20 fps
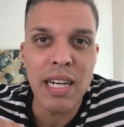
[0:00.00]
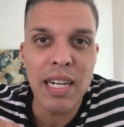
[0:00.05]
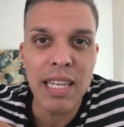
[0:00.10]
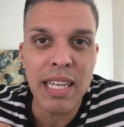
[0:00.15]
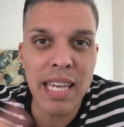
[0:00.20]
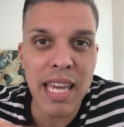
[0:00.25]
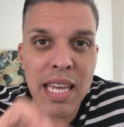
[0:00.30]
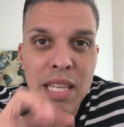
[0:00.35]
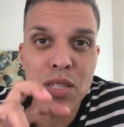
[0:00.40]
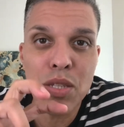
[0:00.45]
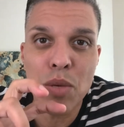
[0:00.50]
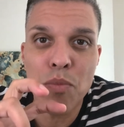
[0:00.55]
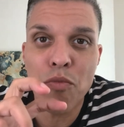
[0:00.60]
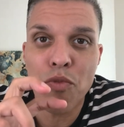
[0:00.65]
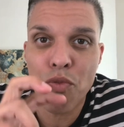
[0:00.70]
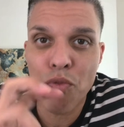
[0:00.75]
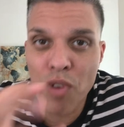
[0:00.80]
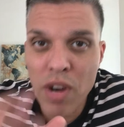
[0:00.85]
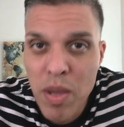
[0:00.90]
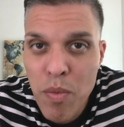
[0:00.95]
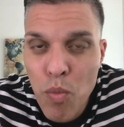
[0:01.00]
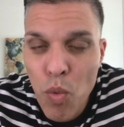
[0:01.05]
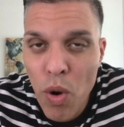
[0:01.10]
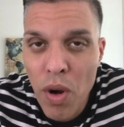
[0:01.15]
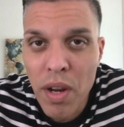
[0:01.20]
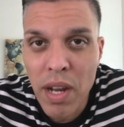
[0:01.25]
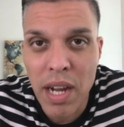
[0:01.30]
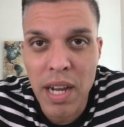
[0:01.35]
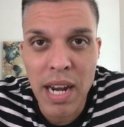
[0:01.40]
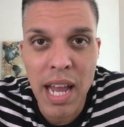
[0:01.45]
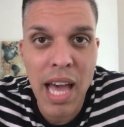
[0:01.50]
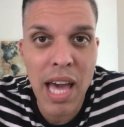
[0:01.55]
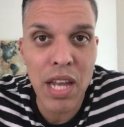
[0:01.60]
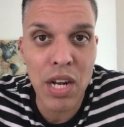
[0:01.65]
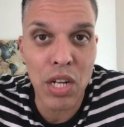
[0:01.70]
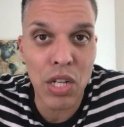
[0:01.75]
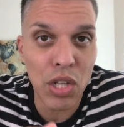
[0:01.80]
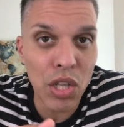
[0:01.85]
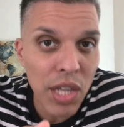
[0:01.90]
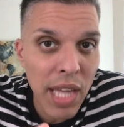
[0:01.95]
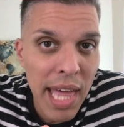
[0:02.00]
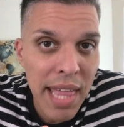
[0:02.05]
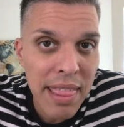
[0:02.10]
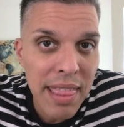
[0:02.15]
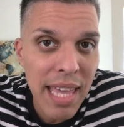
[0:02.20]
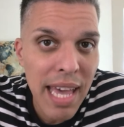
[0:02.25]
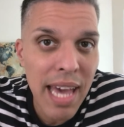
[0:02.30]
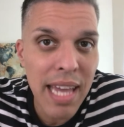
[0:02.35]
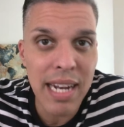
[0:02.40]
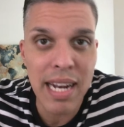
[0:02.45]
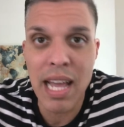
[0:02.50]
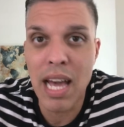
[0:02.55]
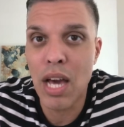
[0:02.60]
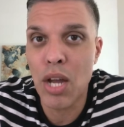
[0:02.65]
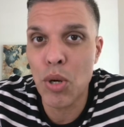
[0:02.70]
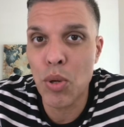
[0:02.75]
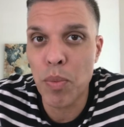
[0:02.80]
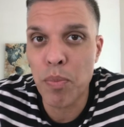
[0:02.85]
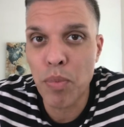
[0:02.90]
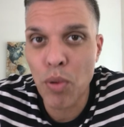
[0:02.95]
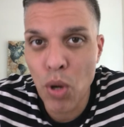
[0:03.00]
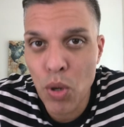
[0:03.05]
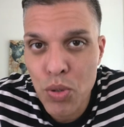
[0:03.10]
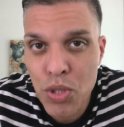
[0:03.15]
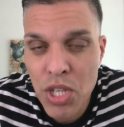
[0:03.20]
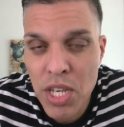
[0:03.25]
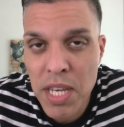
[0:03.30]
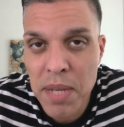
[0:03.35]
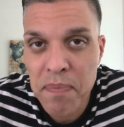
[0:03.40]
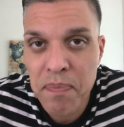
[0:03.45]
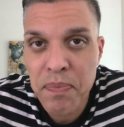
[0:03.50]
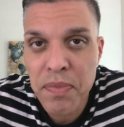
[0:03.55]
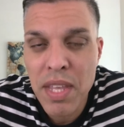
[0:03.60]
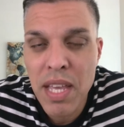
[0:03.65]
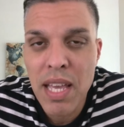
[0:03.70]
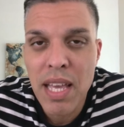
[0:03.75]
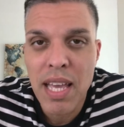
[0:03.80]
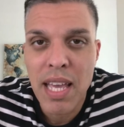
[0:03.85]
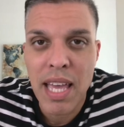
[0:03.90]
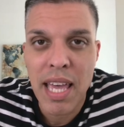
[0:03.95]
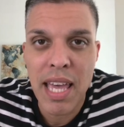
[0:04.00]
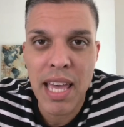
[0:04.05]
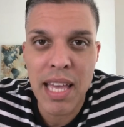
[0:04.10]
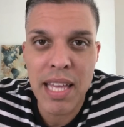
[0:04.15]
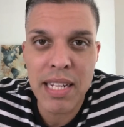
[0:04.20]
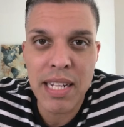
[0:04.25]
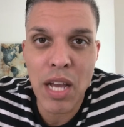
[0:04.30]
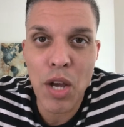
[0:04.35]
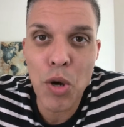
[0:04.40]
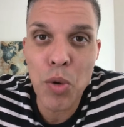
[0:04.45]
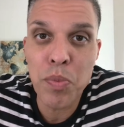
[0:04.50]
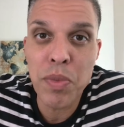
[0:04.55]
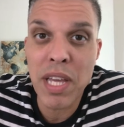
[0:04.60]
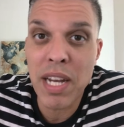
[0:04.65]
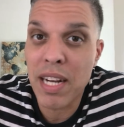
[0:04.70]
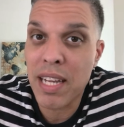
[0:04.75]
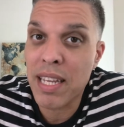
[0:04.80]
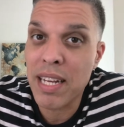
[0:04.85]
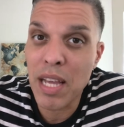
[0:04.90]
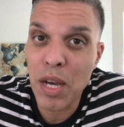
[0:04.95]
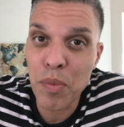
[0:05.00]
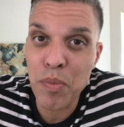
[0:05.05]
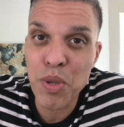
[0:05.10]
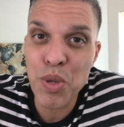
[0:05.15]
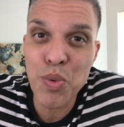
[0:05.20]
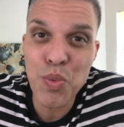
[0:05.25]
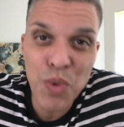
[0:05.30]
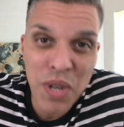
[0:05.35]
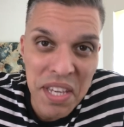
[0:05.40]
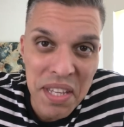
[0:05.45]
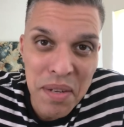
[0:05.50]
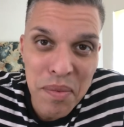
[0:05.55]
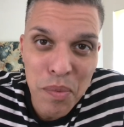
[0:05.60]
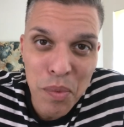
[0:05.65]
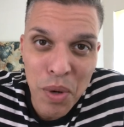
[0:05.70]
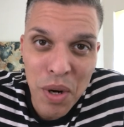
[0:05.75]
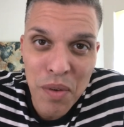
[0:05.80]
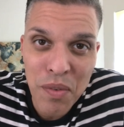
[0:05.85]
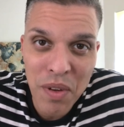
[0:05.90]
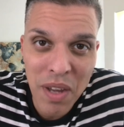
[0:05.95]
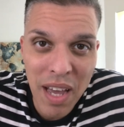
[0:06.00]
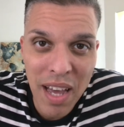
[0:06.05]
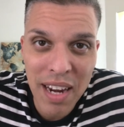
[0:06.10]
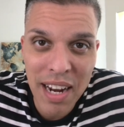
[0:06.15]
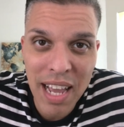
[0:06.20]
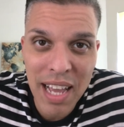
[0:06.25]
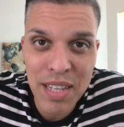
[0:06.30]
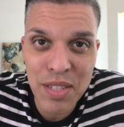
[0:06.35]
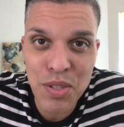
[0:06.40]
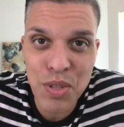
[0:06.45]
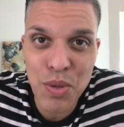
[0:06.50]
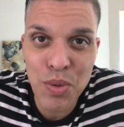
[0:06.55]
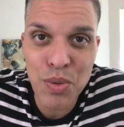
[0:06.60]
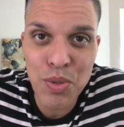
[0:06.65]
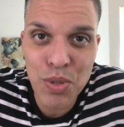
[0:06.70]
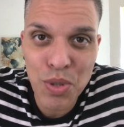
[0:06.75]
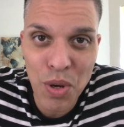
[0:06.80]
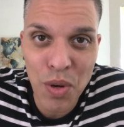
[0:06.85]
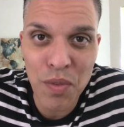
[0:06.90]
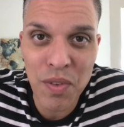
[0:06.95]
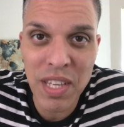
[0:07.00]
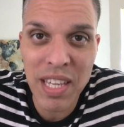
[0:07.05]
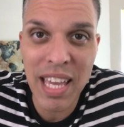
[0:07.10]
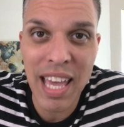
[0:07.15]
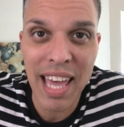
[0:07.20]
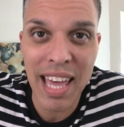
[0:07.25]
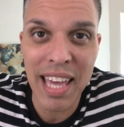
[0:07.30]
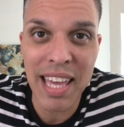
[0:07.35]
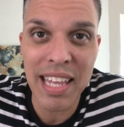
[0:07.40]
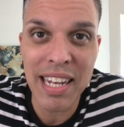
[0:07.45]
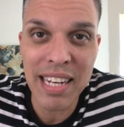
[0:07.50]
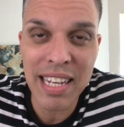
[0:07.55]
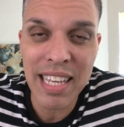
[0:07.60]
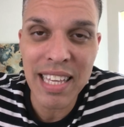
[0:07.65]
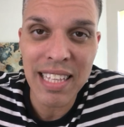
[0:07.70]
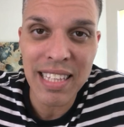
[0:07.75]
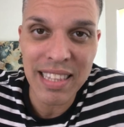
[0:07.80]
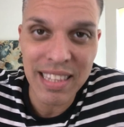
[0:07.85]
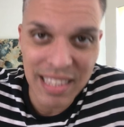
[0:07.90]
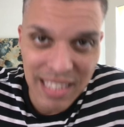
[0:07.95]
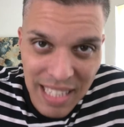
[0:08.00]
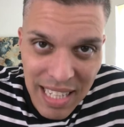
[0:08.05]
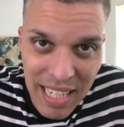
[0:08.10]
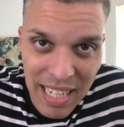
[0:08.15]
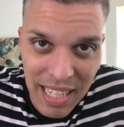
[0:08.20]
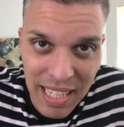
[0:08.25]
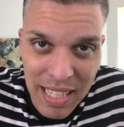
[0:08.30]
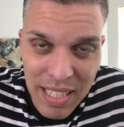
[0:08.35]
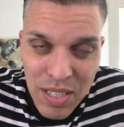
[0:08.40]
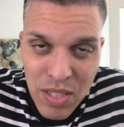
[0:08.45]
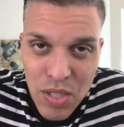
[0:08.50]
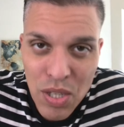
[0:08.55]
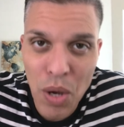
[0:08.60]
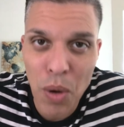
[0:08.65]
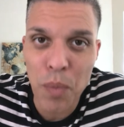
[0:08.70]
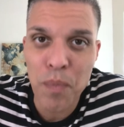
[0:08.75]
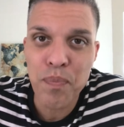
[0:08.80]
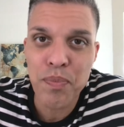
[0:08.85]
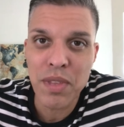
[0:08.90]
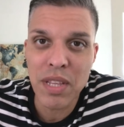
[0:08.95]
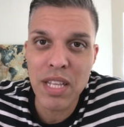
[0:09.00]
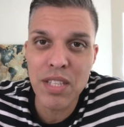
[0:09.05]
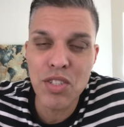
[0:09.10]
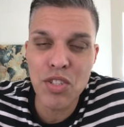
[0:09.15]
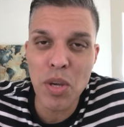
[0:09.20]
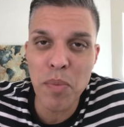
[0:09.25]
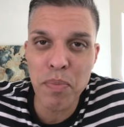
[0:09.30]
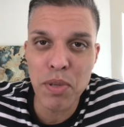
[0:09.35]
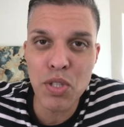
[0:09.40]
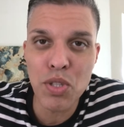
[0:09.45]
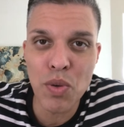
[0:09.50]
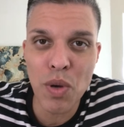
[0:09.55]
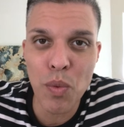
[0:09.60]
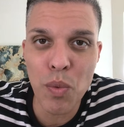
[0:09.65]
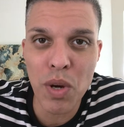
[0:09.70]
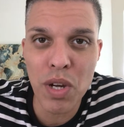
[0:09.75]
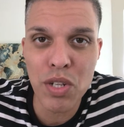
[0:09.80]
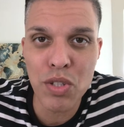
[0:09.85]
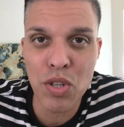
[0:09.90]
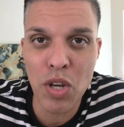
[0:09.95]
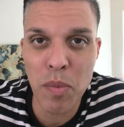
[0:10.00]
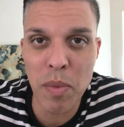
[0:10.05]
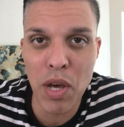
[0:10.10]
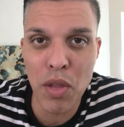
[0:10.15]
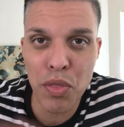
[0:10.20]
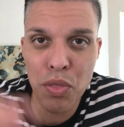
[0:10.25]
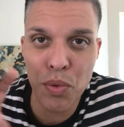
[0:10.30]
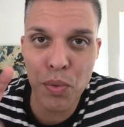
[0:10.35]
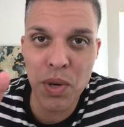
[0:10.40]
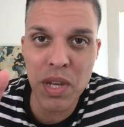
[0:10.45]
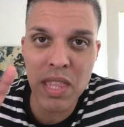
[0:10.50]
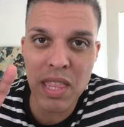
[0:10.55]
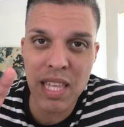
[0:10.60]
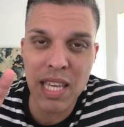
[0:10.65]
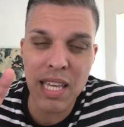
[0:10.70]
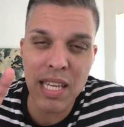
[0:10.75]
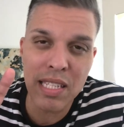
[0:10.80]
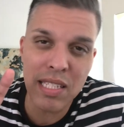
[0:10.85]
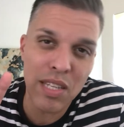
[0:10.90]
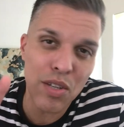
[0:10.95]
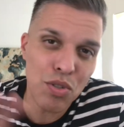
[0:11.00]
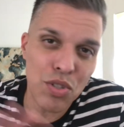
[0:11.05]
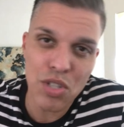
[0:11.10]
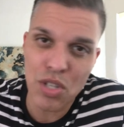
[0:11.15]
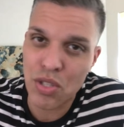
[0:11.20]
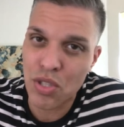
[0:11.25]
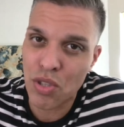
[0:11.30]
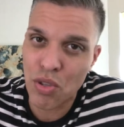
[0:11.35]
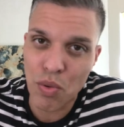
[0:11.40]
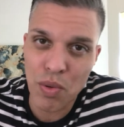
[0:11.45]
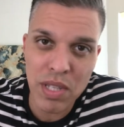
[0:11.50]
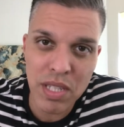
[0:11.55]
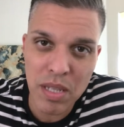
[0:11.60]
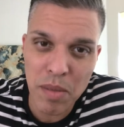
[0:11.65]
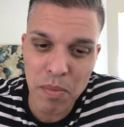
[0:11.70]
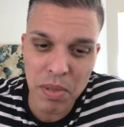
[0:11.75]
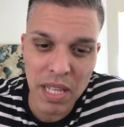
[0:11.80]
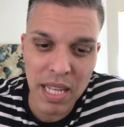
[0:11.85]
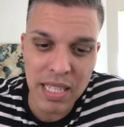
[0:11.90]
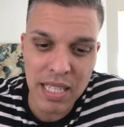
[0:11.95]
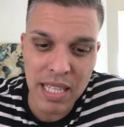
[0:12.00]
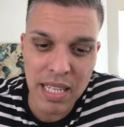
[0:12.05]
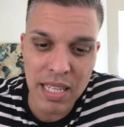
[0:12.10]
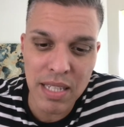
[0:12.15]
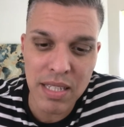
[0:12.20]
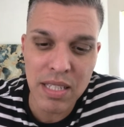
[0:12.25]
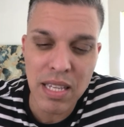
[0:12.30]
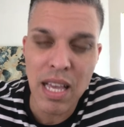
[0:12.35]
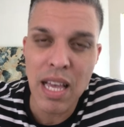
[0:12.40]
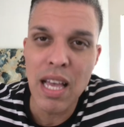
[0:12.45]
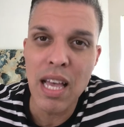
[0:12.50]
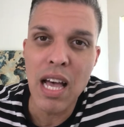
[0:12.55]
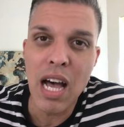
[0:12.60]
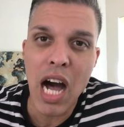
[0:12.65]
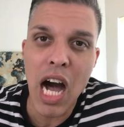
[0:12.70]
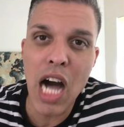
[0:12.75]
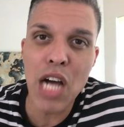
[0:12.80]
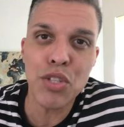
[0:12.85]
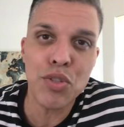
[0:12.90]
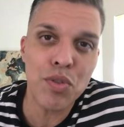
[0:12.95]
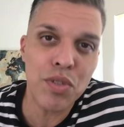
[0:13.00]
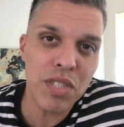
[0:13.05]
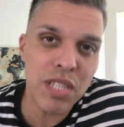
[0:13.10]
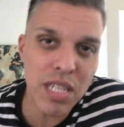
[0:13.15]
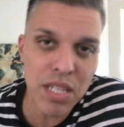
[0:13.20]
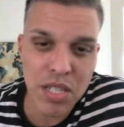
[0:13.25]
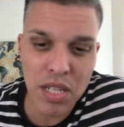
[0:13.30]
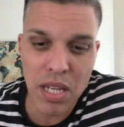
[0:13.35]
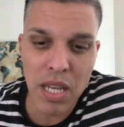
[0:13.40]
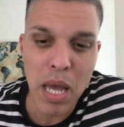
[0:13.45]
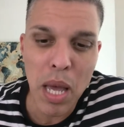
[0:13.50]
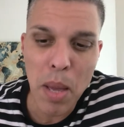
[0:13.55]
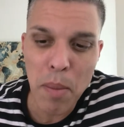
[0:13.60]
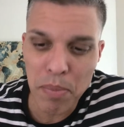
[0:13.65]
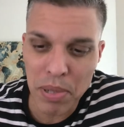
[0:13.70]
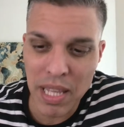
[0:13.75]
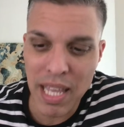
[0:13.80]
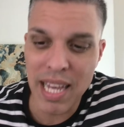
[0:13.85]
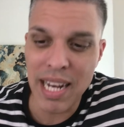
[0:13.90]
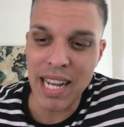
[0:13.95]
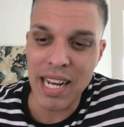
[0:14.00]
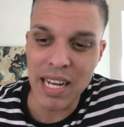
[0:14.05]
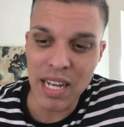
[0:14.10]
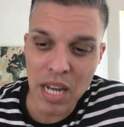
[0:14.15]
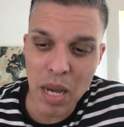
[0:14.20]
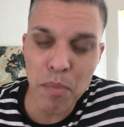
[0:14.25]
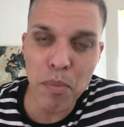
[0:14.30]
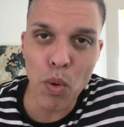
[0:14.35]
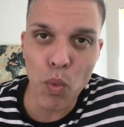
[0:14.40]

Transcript: gain some framework on how to look at that and how to approach it. And I hope that it can help you win wherever God has you serving and leading. So let's jump into it. We're going to talk about three things. Here's just three simple ideas on strategic planning. Number